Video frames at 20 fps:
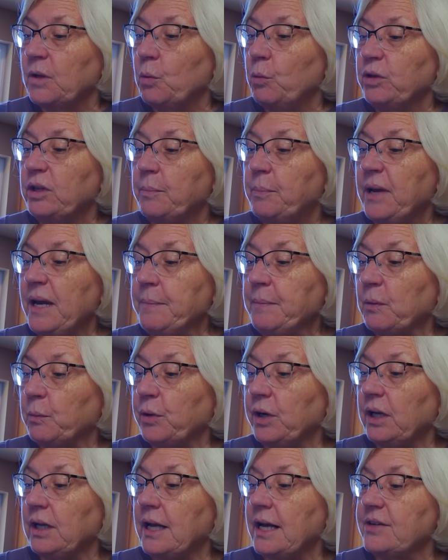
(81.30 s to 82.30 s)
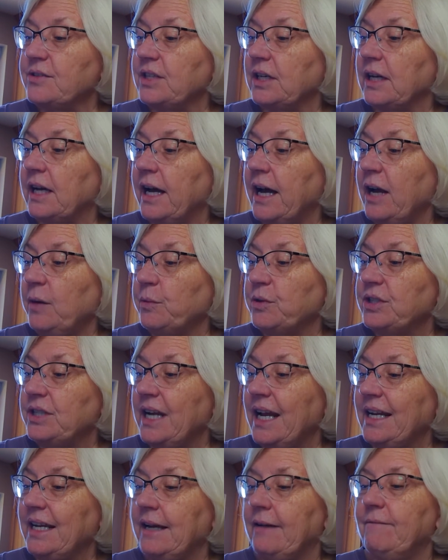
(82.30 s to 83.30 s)
When the people realized that God was
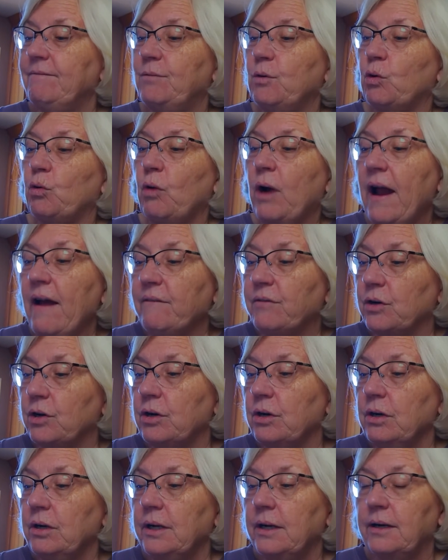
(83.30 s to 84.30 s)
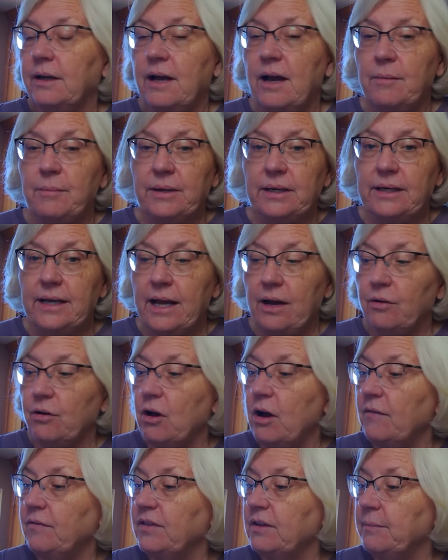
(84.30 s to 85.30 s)
taking forever and coming down
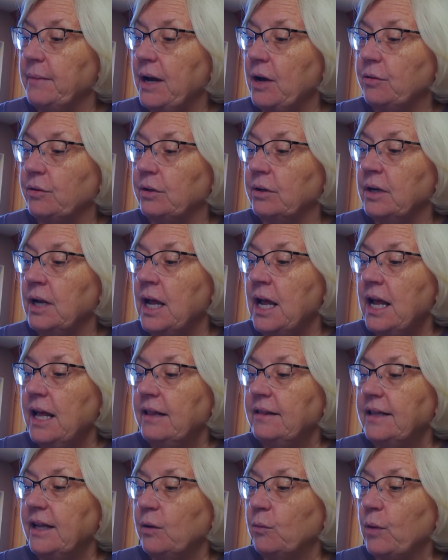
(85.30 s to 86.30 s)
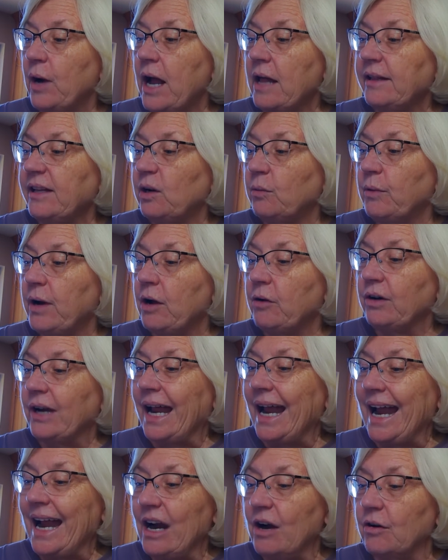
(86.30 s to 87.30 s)
off the mountain, they rallied around
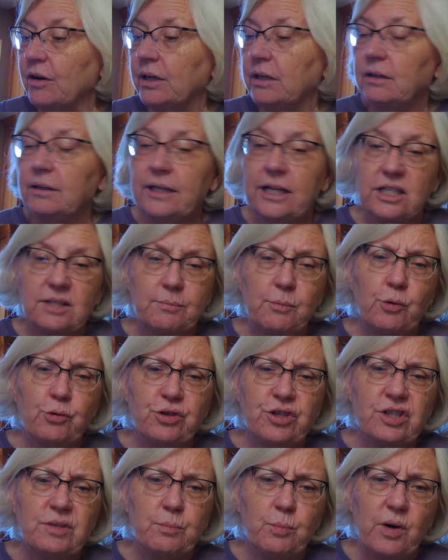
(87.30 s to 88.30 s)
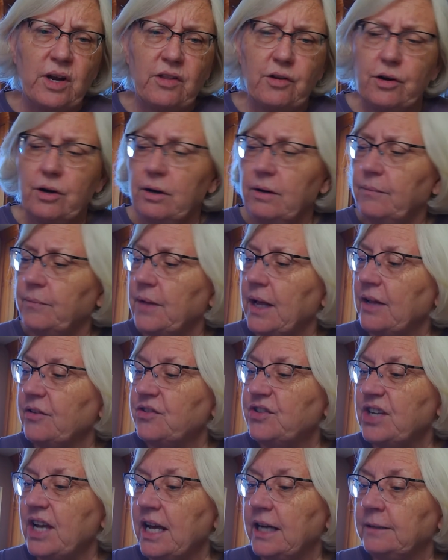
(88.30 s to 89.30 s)
Aaron, that's Moses' brother, and
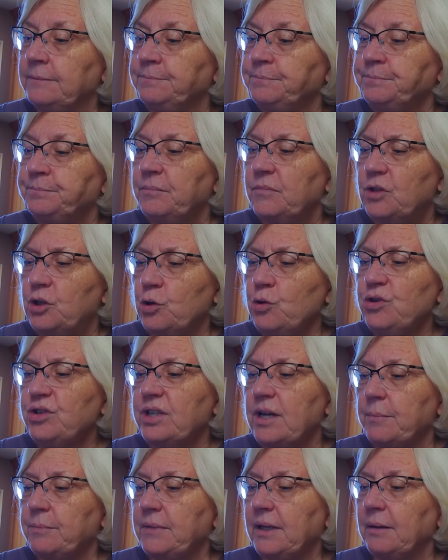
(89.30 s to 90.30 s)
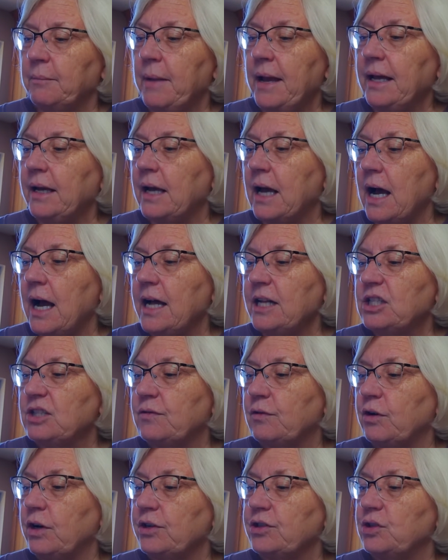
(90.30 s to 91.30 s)
said, Do something, make gods
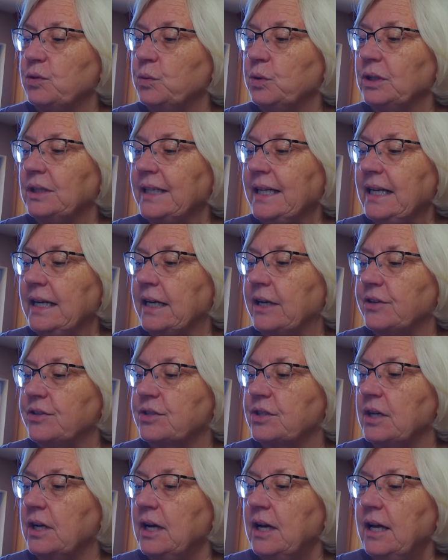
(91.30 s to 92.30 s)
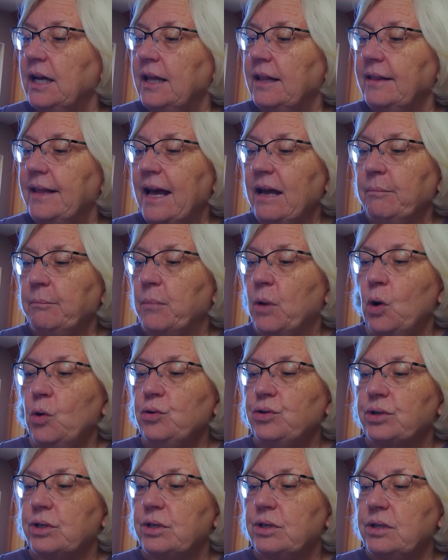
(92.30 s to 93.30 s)
for us who will lead us. That
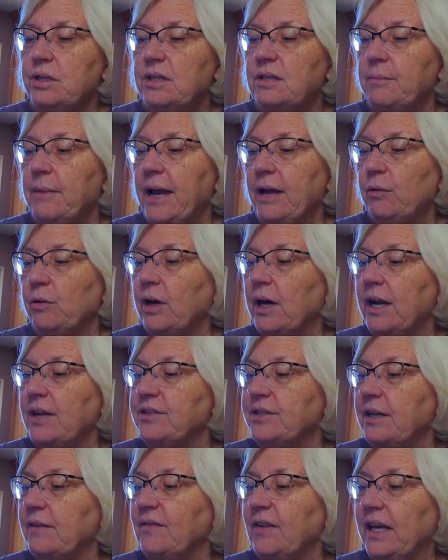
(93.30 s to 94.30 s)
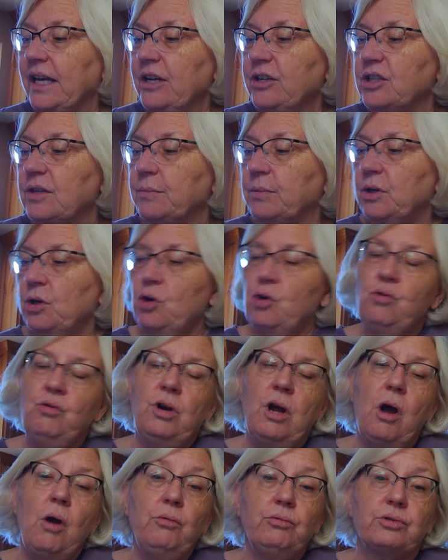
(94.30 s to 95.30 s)
Moses, the man who got us out of Egypt, who
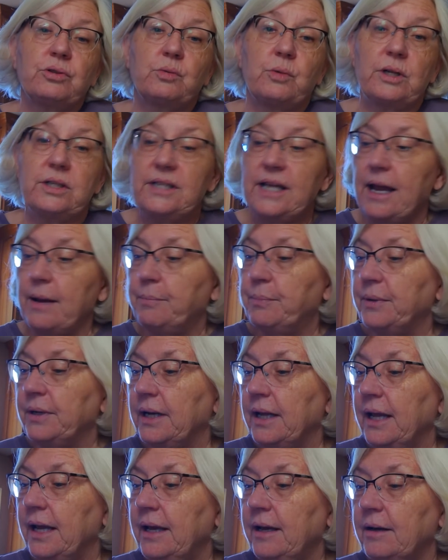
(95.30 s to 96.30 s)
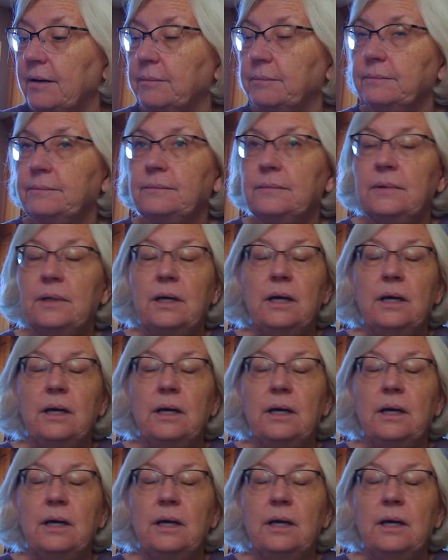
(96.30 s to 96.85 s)
knows what's happened to him?